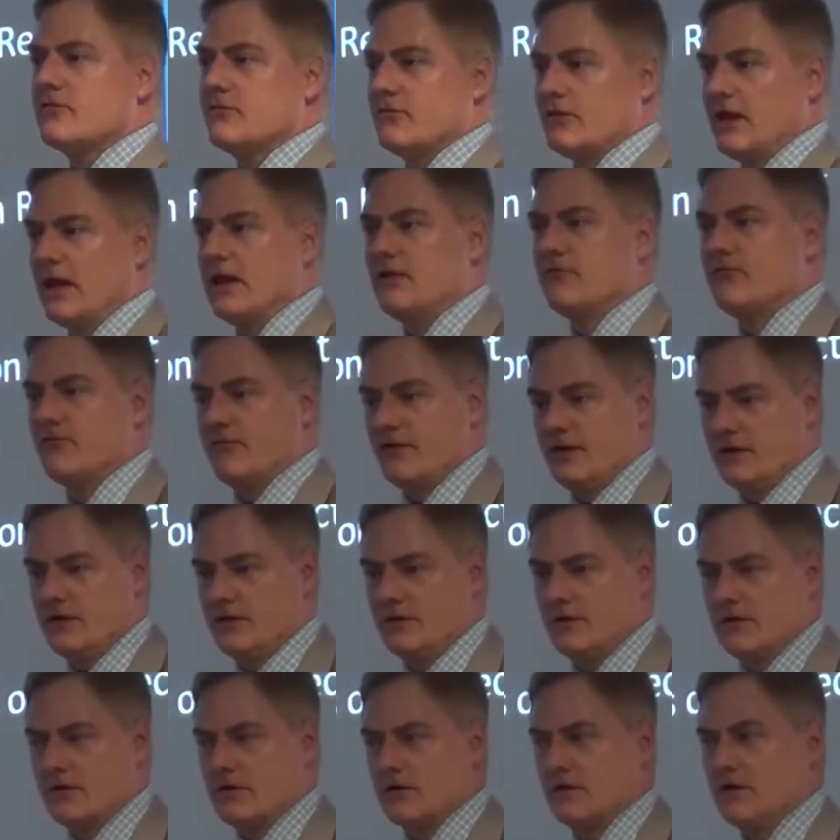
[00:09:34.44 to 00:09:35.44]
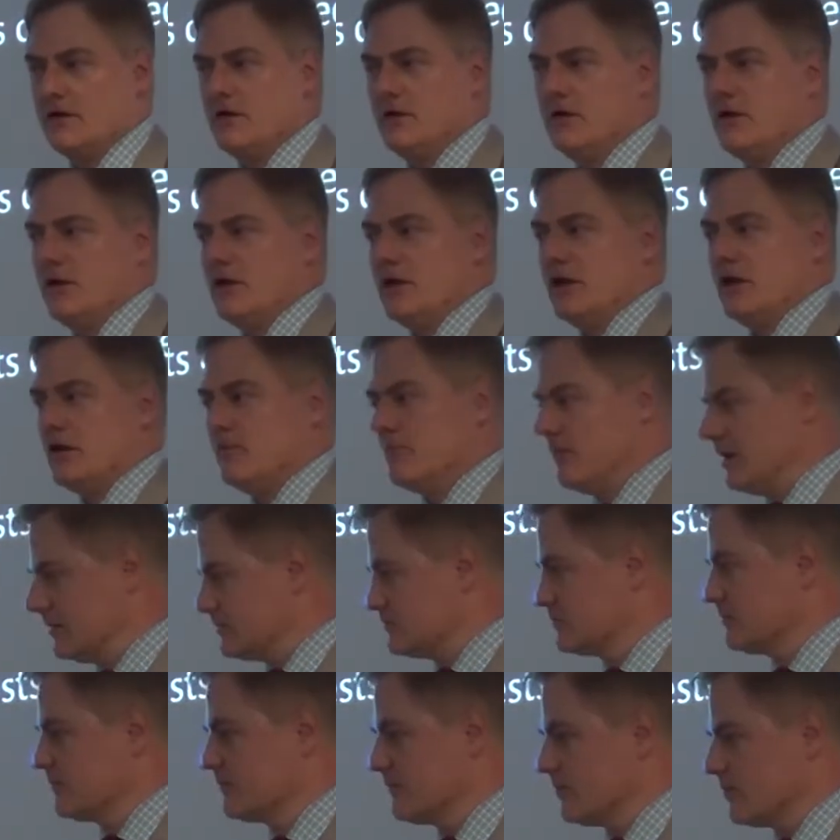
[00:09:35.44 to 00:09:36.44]
state failure in
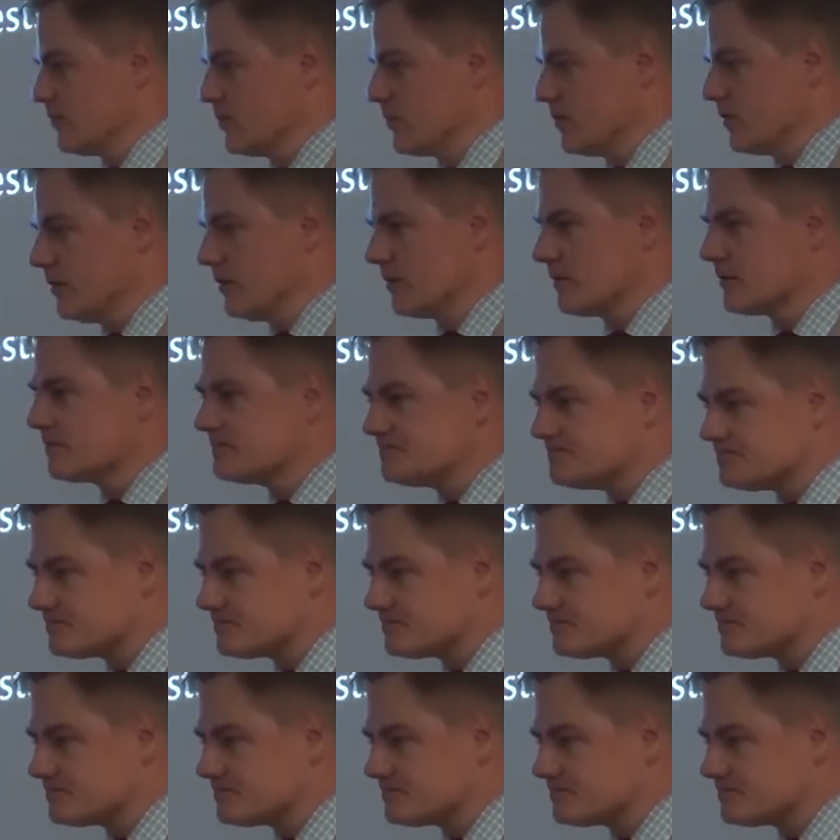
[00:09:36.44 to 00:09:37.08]
much of the world.